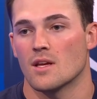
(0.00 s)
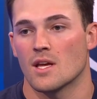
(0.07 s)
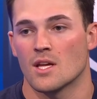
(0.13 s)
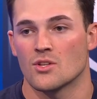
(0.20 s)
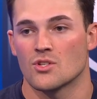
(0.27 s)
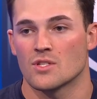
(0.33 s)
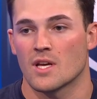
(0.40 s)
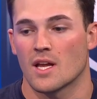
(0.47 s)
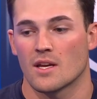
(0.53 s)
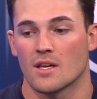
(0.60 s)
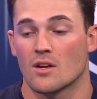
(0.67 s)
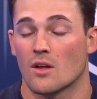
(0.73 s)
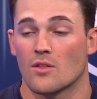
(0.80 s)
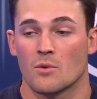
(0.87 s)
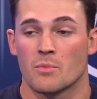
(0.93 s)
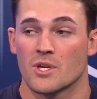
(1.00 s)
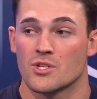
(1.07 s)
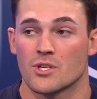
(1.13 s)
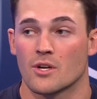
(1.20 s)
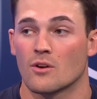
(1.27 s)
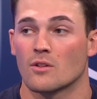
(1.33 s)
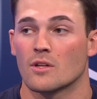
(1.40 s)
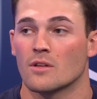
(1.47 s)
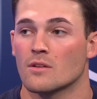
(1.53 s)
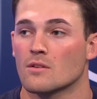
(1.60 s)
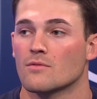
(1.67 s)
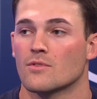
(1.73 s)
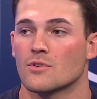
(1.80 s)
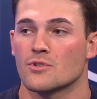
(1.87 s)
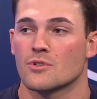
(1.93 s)
and just kind of get on their pitching early
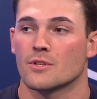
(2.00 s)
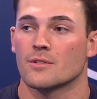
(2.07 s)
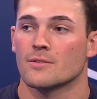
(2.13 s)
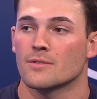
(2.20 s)
for sure.